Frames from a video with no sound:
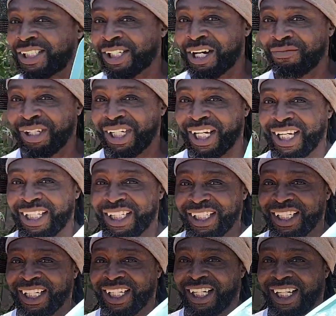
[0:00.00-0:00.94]
things come in
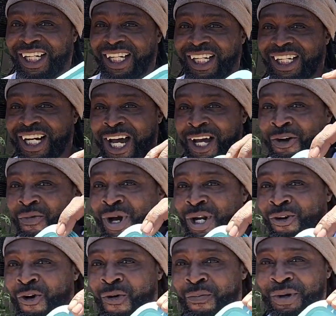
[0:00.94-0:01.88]
handy. And I don't
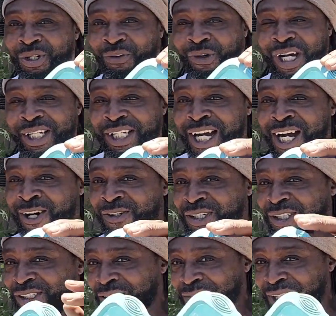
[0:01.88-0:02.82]
want to open it right
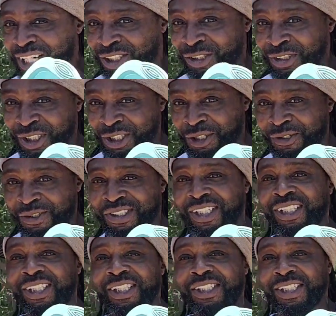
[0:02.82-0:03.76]
now because I'm actually going to
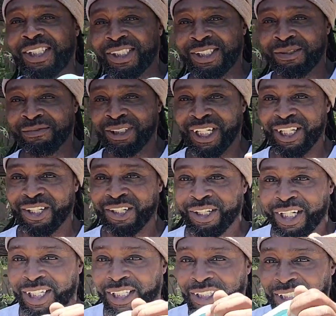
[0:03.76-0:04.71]
use it in this system
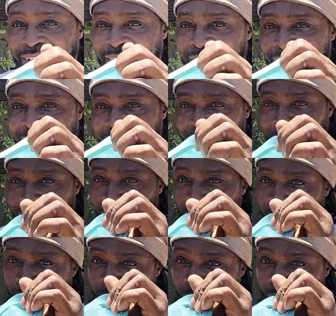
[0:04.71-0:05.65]
later. These
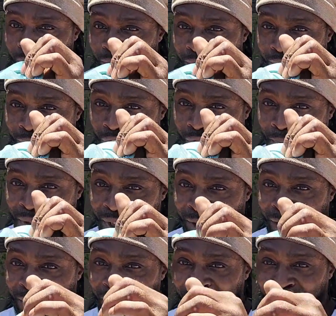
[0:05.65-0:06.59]
just
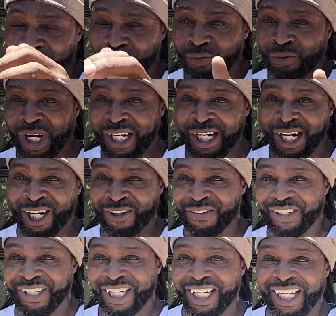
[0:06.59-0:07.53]
peel right
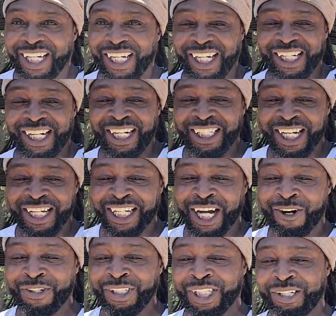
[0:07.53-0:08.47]
out. And I
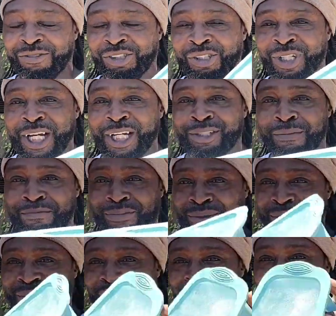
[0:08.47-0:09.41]
like how it gives you like the
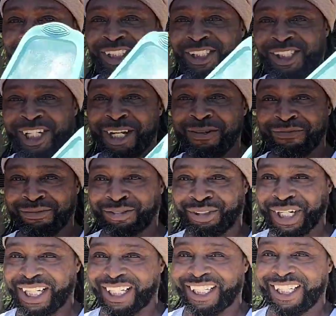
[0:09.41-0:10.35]
bullion shaped
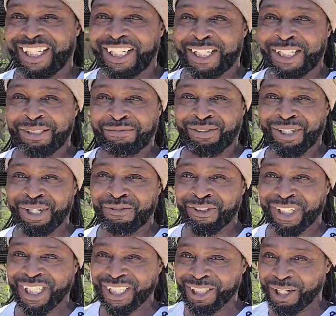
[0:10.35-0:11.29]
brick. It's
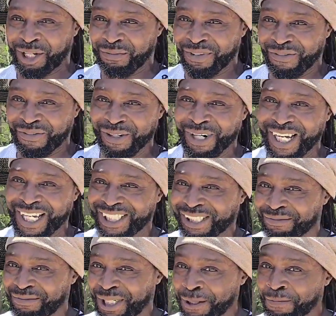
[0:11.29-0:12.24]
pretty freaking dope if you
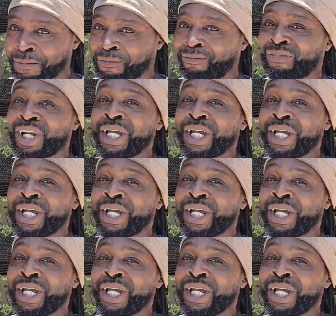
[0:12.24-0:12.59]
ask me.